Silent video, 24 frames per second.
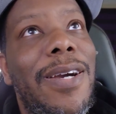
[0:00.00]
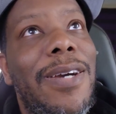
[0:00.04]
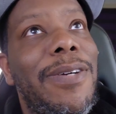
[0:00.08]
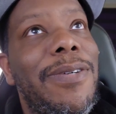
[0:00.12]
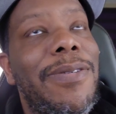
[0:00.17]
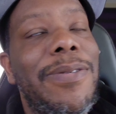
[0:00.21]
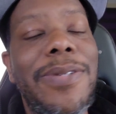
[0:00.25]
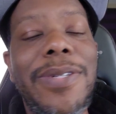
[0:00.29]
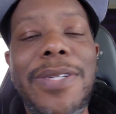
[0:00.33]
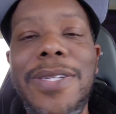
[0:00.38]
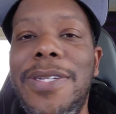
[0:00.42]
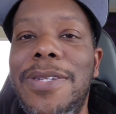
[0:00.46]
I
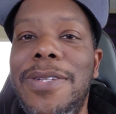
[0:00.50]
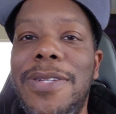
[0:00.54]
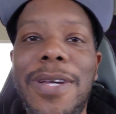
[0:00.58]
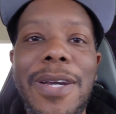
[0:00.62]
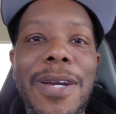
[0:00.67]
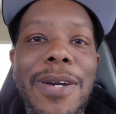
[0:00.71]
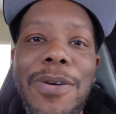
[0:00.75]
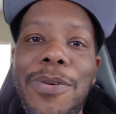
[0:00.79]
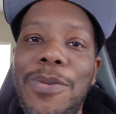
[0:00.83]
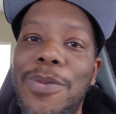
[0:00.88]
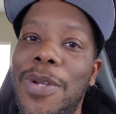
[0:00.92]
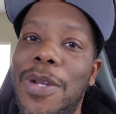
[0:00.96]

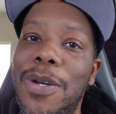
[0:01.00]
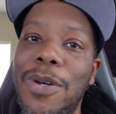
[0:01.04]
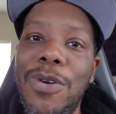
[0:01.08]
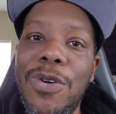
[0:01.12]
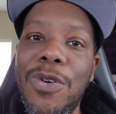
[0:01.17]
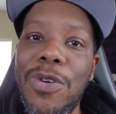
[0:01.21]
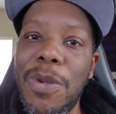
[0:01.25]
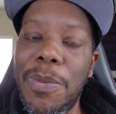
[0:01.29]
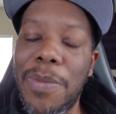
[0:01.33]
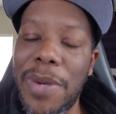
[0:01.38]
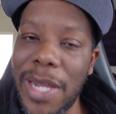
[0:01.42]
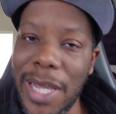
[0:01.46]
don't know
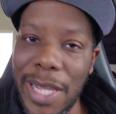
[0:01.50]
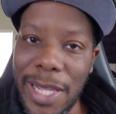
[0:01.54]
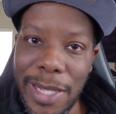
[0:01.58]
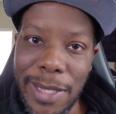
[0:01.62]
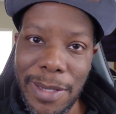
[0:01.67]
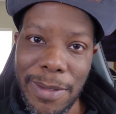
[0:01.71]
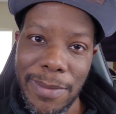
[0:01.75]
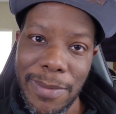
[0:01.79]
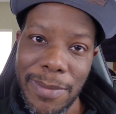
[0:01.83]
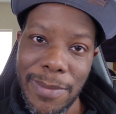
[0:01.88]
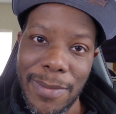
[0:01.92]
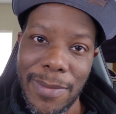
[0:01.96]
who to
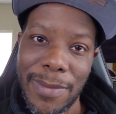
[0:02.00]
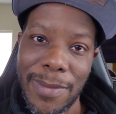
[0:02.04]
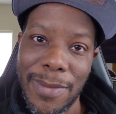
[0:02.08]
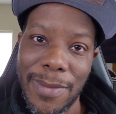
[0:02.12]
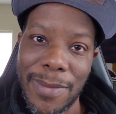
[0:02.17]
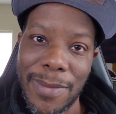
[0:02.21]
blame.